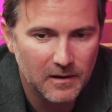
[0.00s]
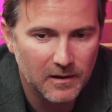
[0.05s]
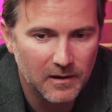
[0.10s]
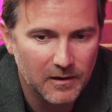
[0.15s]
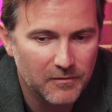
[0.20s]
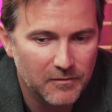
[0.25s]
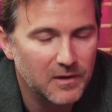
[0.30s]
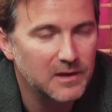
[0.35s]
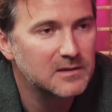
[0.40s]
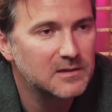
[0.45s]

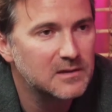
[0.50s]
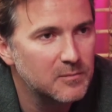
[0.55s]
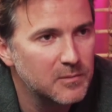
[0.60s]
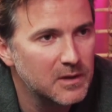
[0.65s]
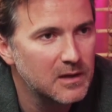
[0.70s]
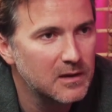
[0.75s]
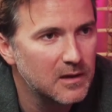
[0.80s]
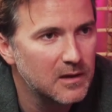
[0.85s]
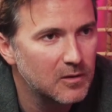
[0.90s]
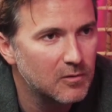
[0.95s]
The
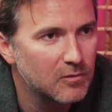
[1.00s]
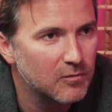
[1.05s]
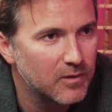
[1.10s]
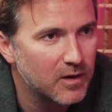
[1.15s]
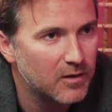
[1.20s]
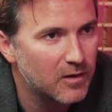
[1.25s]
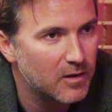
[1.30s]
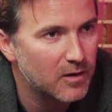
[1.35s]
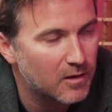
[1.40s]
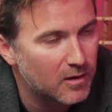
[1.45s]
flexibility we
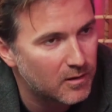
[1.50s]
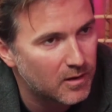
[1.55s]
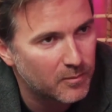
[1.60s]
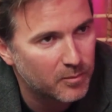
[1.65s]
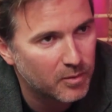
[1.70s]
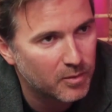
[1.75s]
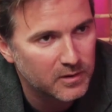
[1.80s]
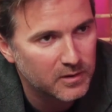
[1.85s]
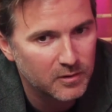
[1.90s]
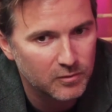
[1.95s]
will bring to
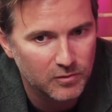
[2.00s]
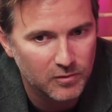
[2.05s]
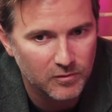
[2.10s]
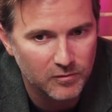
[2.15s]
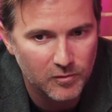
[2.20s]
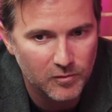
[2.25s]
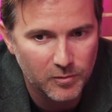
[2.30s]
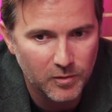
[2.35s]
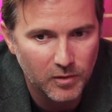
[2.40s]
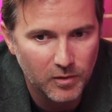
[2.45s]

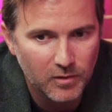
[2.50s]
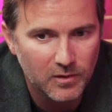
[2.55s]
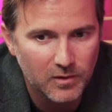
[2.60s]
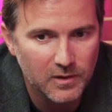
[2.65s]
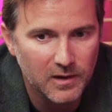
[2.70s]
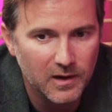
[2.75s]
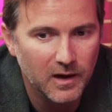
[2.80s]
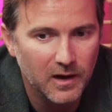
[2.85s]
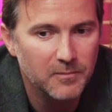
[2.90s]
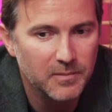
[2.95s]
developers and the
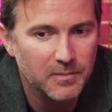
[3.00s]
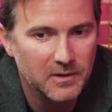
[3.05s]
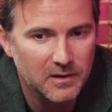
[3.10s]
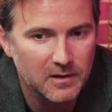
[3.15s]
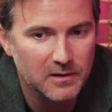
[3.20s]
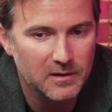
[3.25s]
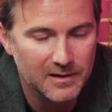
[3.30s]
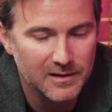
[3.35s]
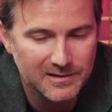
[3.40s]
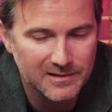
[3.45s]
speed of
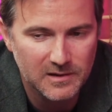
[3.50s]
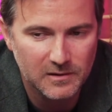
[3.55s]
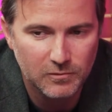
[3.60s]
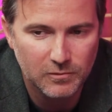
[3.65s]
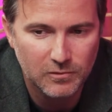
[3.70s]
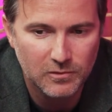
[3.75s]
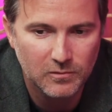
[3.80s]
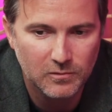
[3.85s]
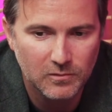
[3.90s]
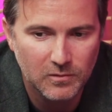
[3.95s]
execution.
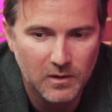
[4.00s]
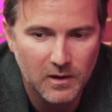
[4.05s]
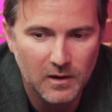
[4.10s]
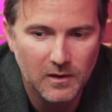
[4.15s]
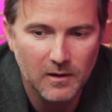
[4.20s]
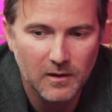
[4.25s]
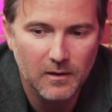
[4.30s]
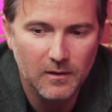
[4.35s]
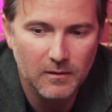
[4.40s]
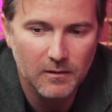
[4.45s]

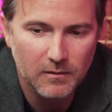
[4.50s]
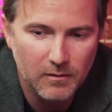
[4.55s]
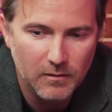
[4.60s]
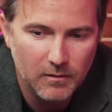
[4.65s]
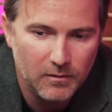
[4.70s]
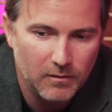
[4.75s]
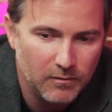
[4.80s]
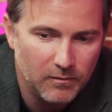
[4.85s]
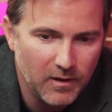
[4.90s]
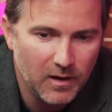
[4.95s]

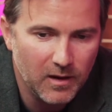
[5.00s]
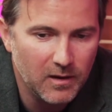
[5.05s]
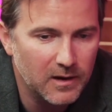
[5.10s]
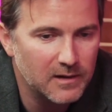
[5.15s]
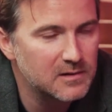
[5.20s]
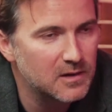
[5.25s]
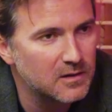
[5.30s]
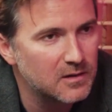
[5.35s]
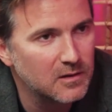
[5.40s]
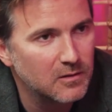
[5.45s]

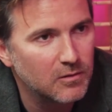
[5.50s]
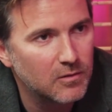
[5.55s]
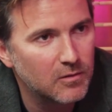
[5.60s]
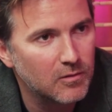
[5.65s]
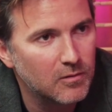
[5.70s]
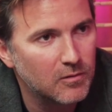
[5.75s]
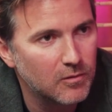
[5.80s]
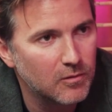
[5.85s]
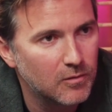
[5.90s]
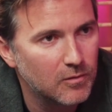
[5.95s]
will
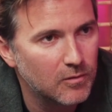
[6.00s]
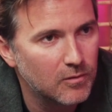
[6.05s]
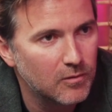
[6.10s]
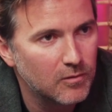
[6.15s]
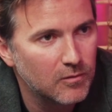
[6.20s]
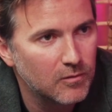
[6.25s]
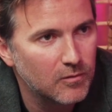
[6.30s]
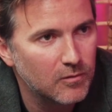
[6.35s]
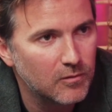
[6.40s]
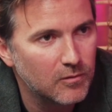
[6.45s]
speed
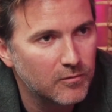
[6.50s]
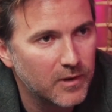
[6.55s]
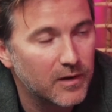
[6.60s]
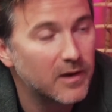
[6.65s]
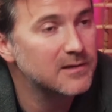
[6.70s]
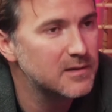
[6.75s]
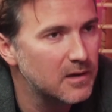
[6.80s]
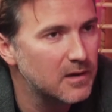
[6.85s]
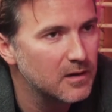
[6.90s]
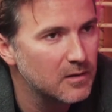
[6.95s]
up
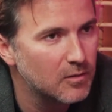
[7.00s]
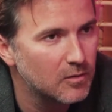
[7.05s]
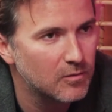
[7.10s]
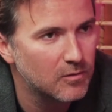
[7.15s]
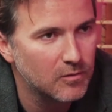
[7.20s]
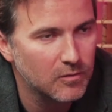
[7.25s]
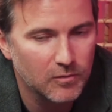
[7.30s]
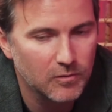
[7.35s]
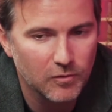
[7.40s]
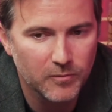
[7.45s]
their
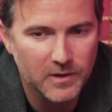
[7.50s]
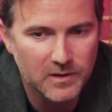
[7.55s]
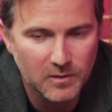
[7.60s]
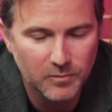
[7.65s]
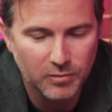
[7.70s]
work.